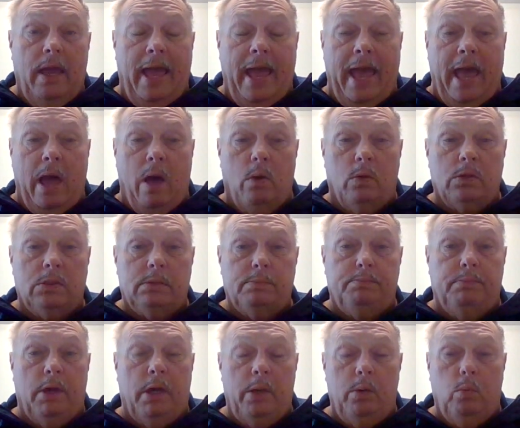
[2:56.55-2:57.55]
house,
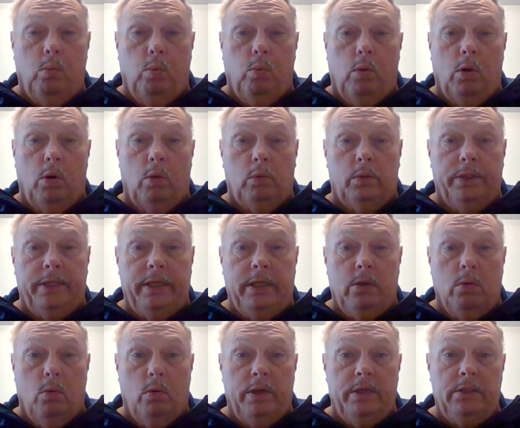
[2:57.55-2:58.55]
but we're only
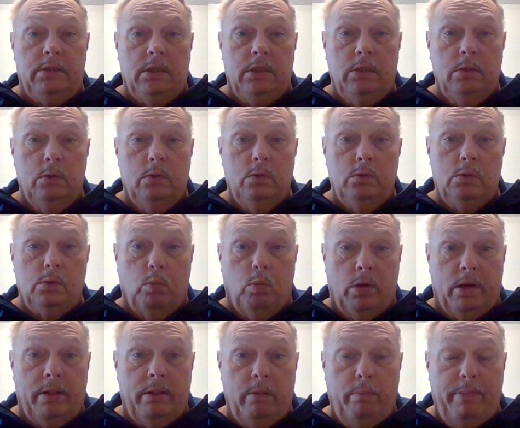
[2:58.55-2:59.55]
going to use
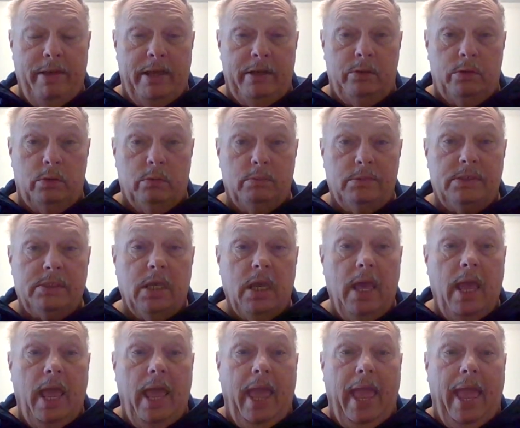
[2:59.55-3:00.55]
one of the bedrooms,
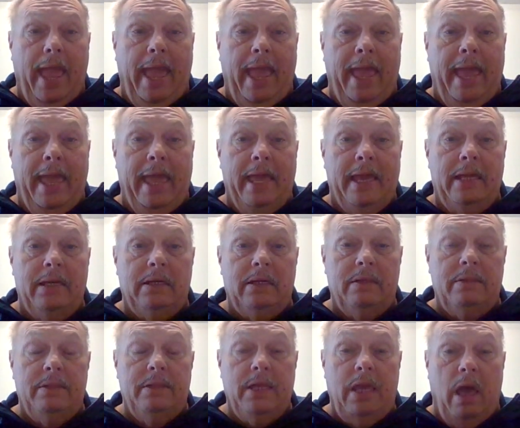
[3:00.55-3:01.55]
and
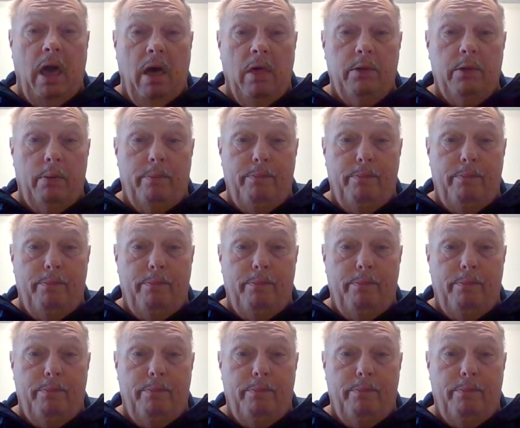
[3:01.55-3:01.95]
the other